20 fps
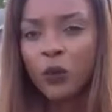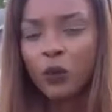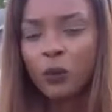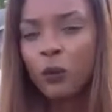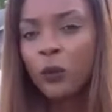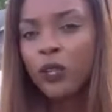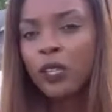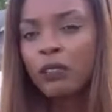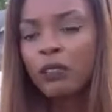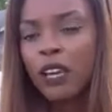
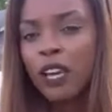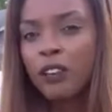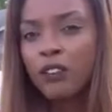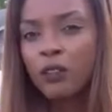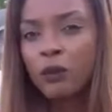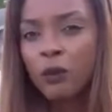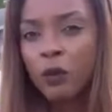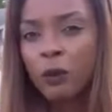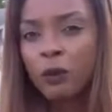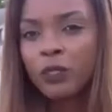Reporting live
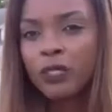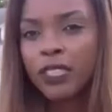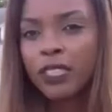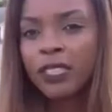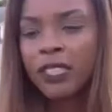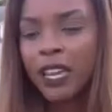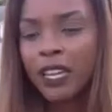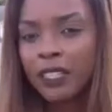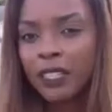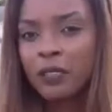in Moberly,
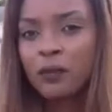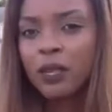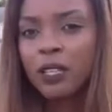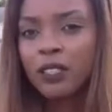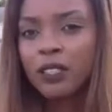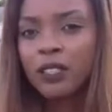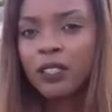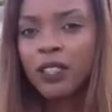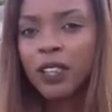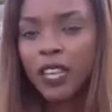Kennedy
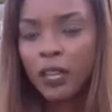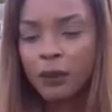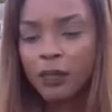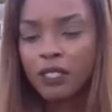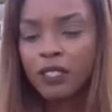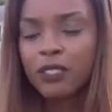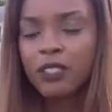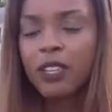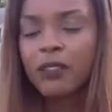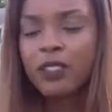Miller,
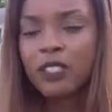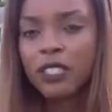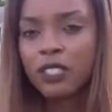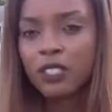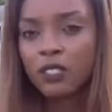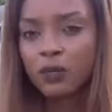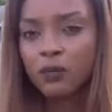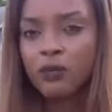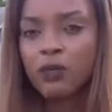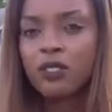ABC
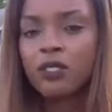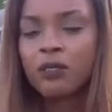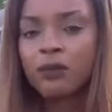17 News.